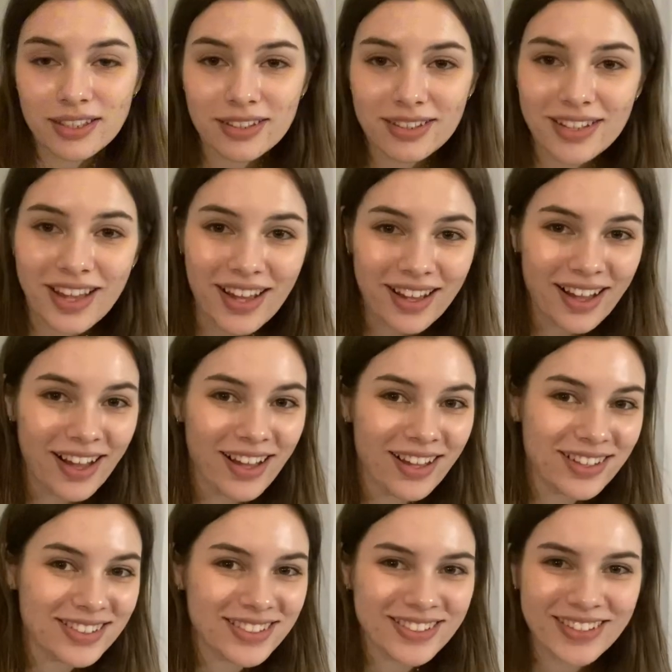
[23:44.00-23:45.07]
yeah, I'll
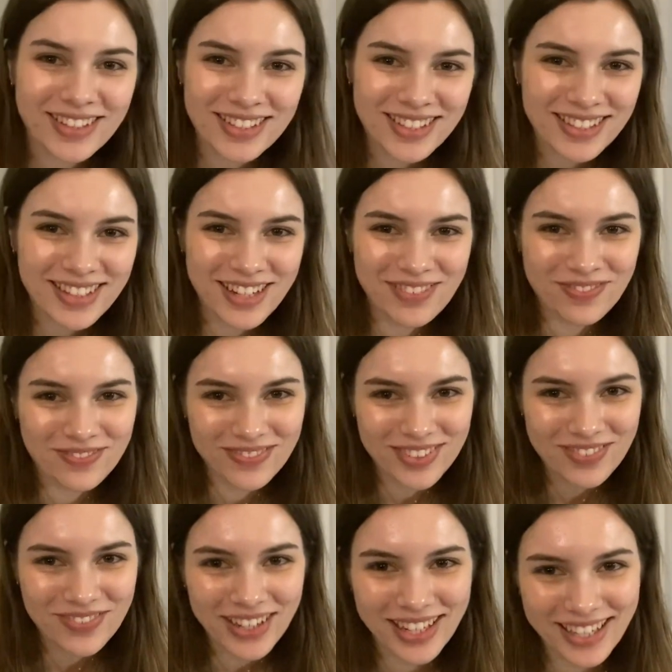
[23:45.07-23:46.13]
see you guys next time.
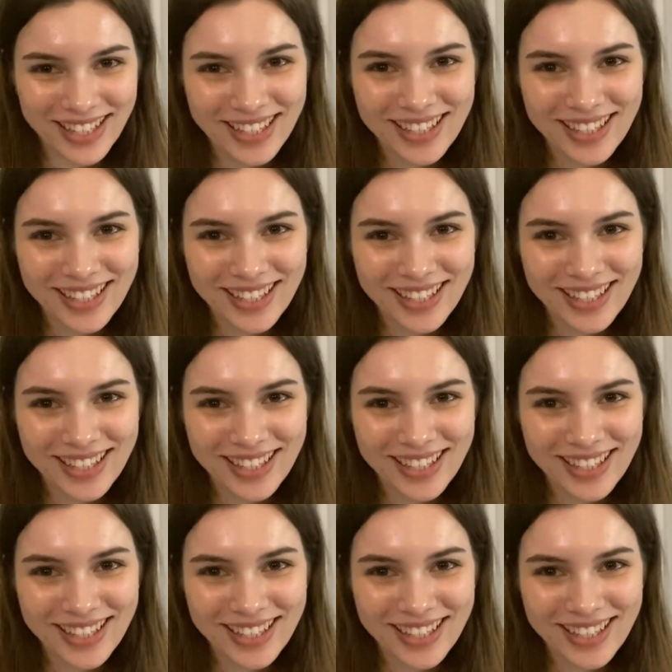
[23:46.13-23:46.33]
Goodbye.